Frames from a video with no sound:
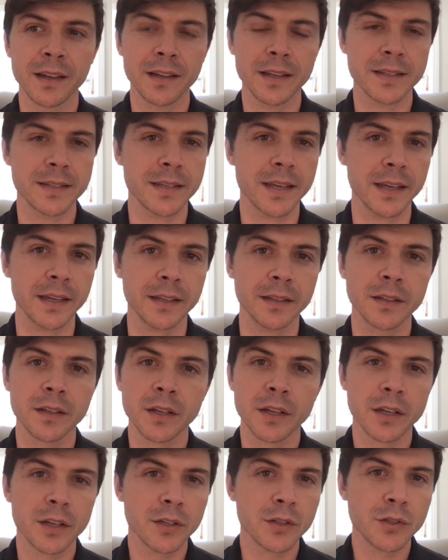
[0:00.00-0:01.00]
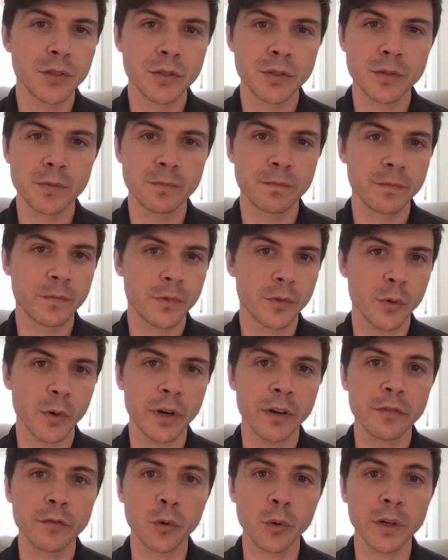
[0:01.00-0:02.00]
Let's say
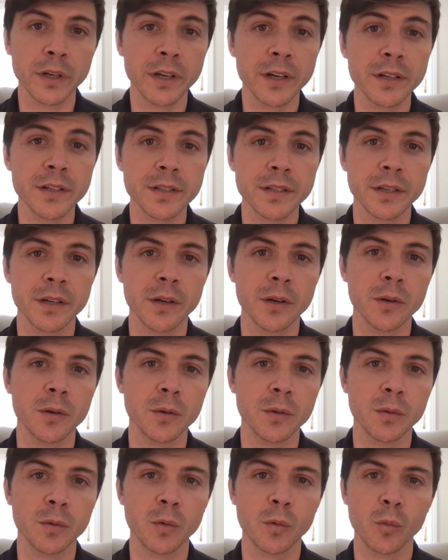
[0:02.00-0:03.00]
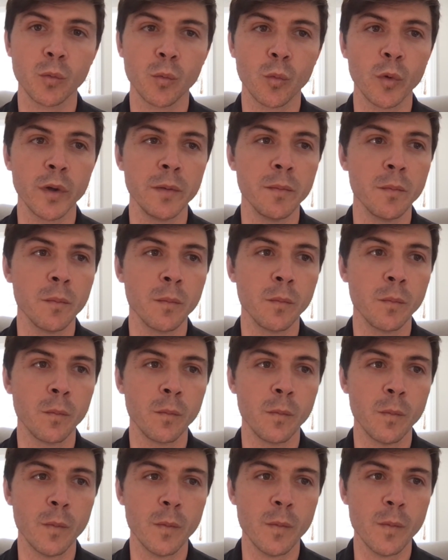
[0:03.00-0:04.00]
3 or 4 years ago, we
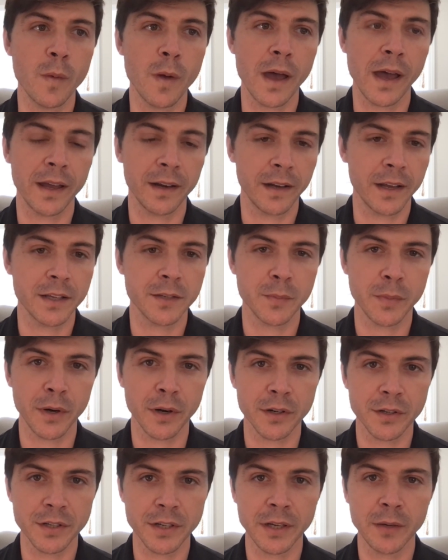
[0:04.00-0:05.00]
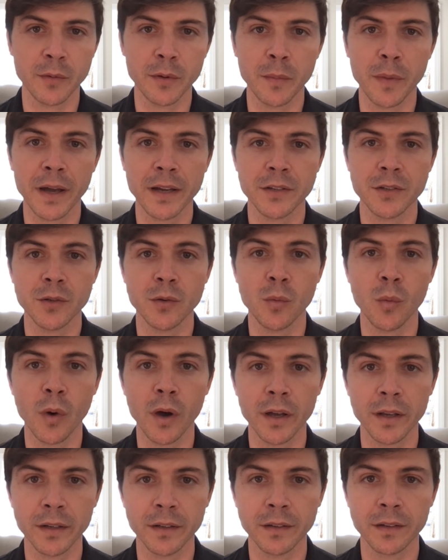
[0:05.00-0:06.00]
at SBRG we might do
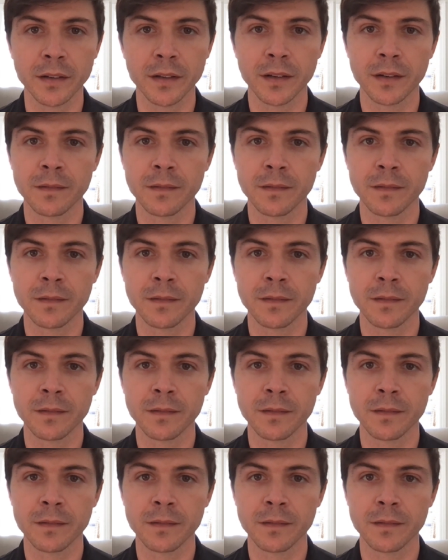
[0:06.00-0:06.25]
one